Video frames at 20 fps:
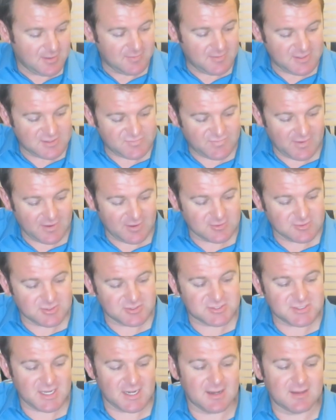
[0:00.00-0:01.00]
These fingers are
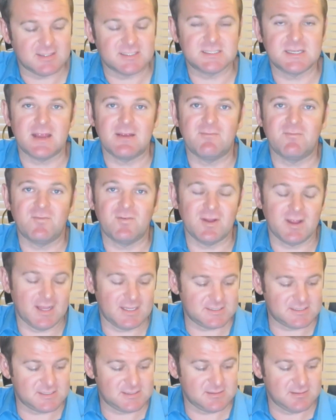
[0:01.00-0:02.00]
staying in the same
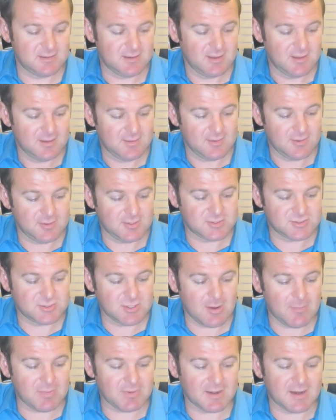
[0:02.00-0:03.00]
frets. They're just
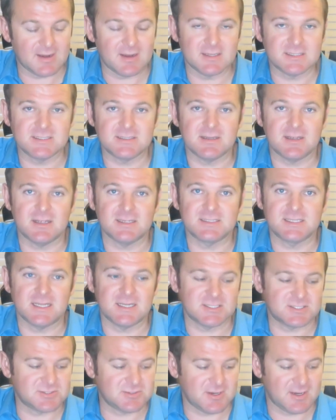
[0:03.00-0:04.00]
dropping down a set
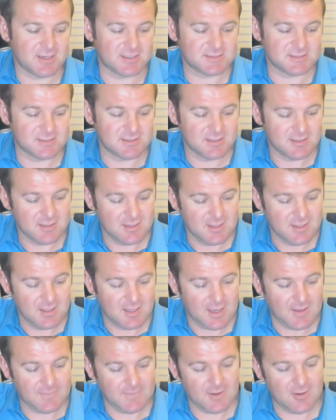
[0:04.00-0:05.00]
of strings.
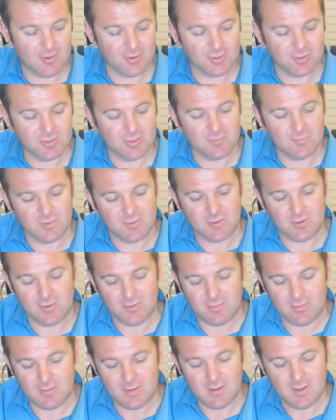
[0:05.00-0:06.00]
And then all you're doing with
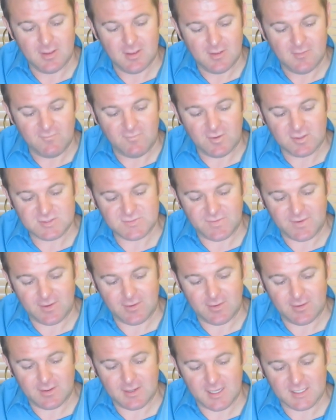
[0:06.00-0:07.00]
your first finger,
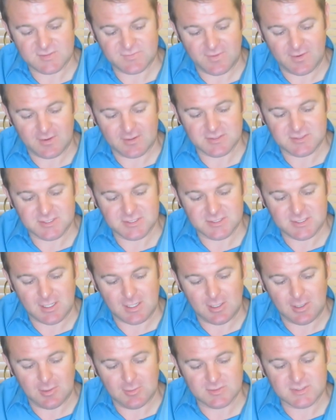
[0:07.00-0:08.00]
your index finger, is just
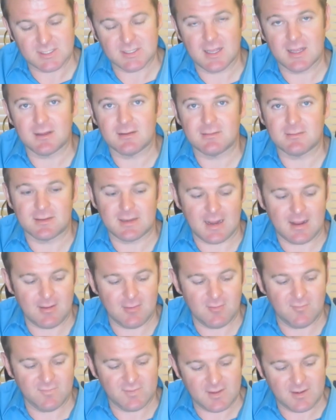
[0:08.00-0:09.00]
closing that down
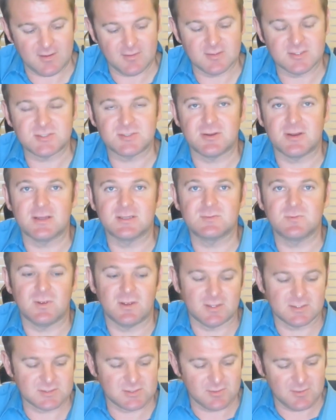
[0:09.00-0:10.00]
over that other string as
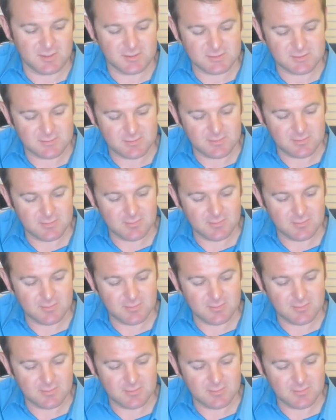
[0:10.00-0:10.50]
well. So it's...